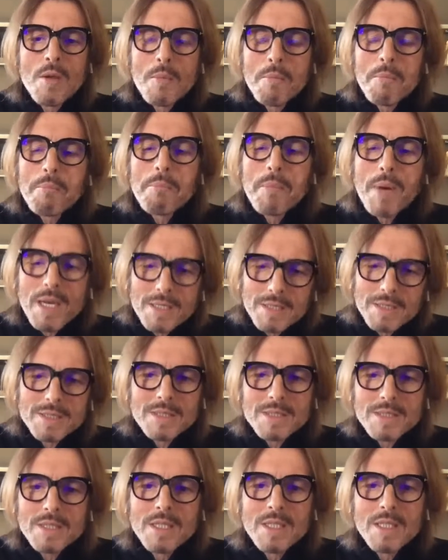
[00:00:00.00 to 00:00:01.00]

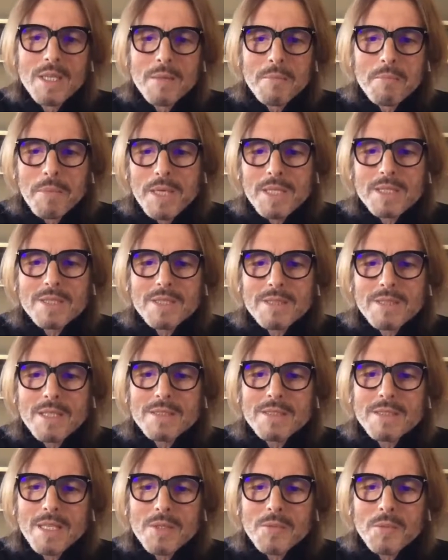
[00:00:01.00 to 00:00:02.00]
partner
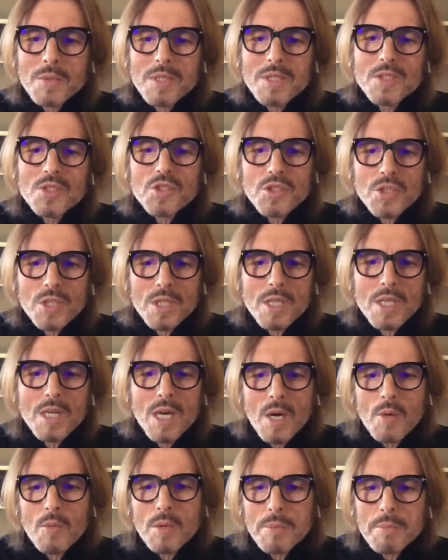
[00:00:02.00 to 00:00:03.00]
that they really share
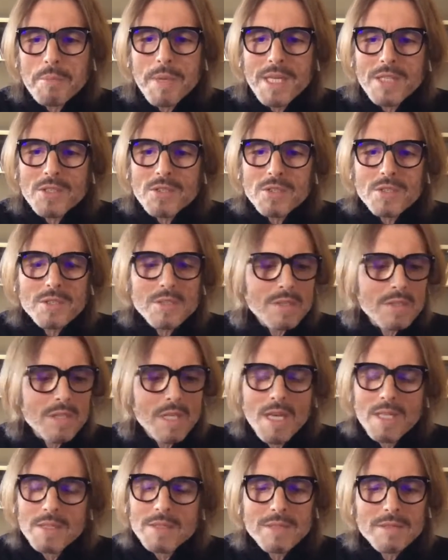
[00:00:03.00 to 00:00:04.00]
our passions
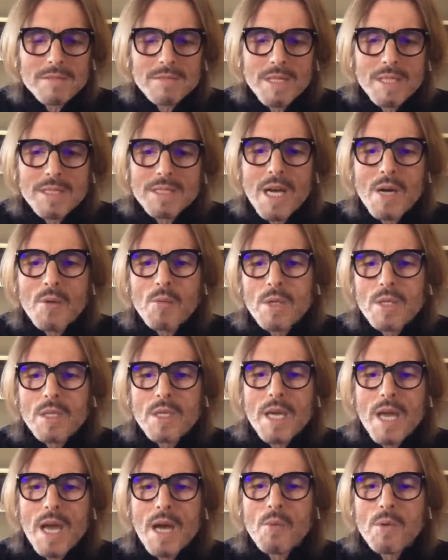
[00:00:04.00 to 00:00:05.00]
and
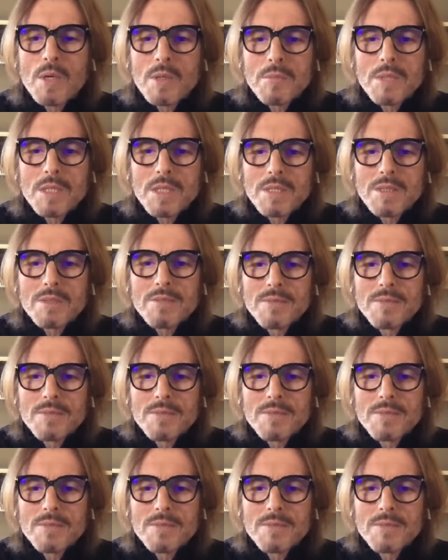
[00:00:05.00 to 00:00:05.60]
our belief.